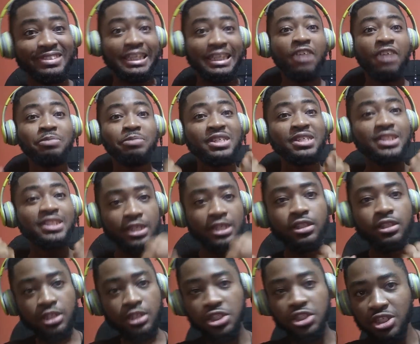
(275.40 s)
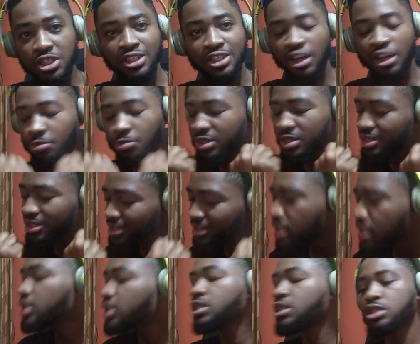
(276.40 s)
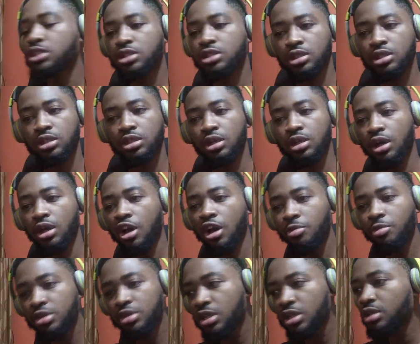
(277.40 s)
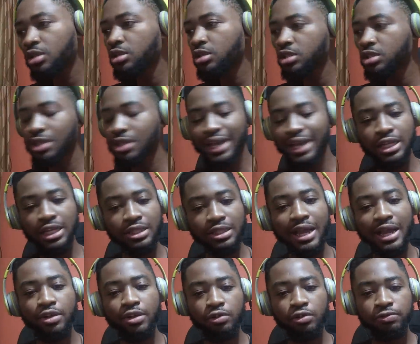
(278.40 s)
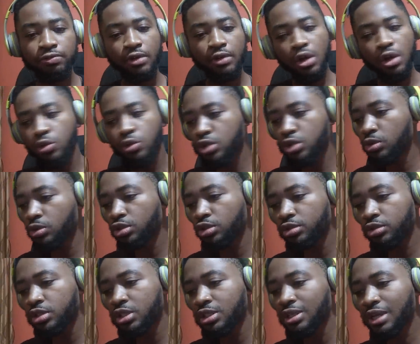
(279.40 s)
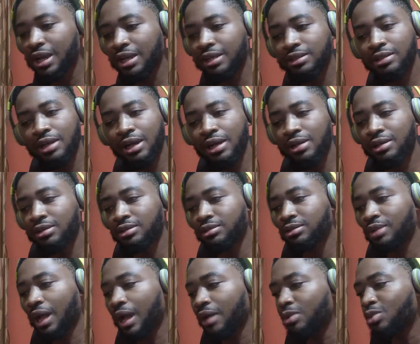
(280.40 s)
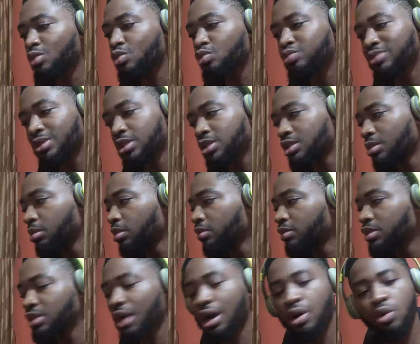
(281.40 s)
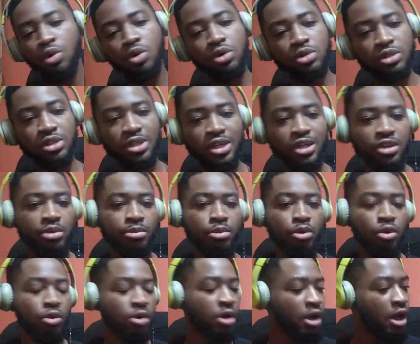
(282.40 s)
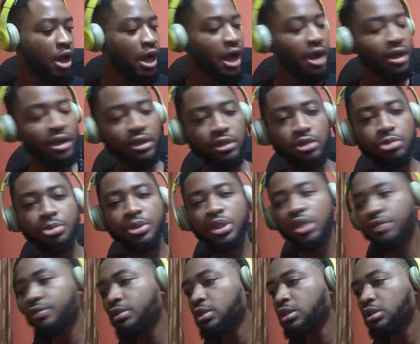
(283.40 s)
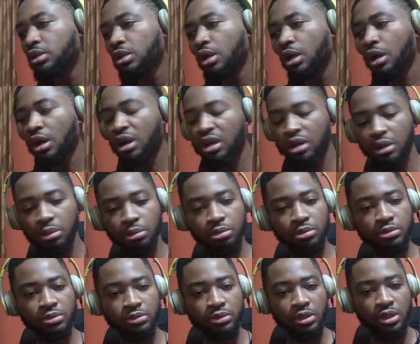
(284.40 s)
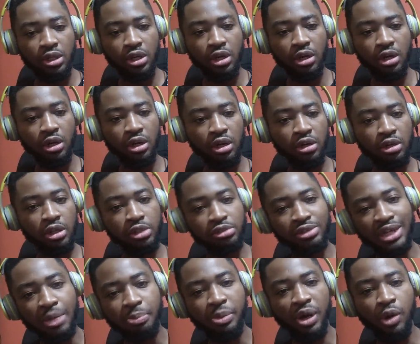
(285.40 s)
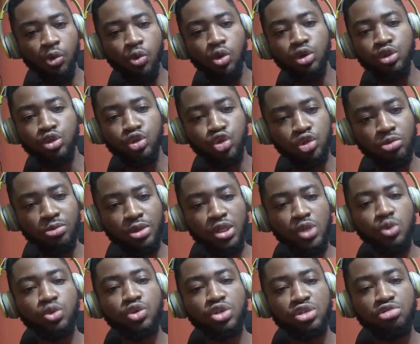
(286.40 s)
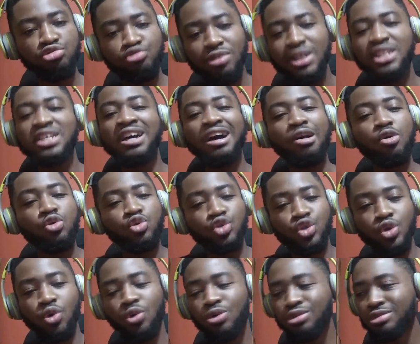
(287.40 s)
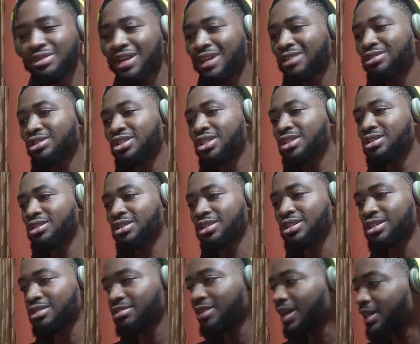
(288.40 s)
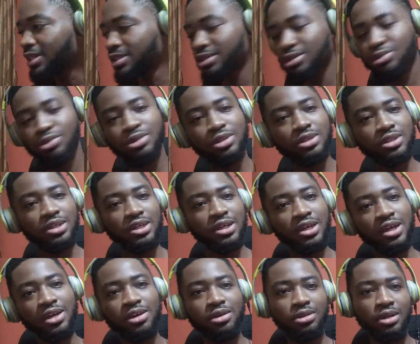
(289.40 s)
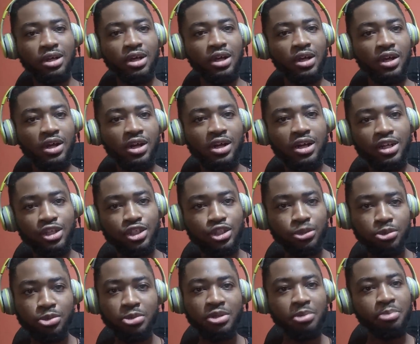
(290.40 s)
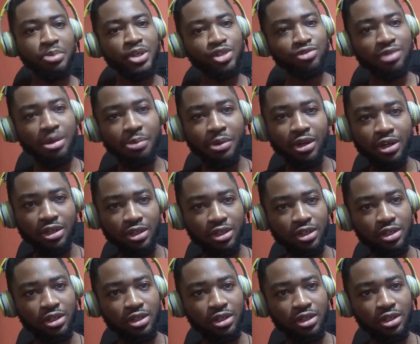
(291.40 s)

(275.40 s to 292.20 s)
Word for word: I've been saying this shit. I've been saying this shit. I've been saying this shit. I get tired of which is one of the reasons I I, I don't rate some of these awards anymore. How can you be giving um a, a, a rap award to somebody who doesn't write her own songs? Like Jesus Christ, what the hell? And she's supposed to be the best rapper.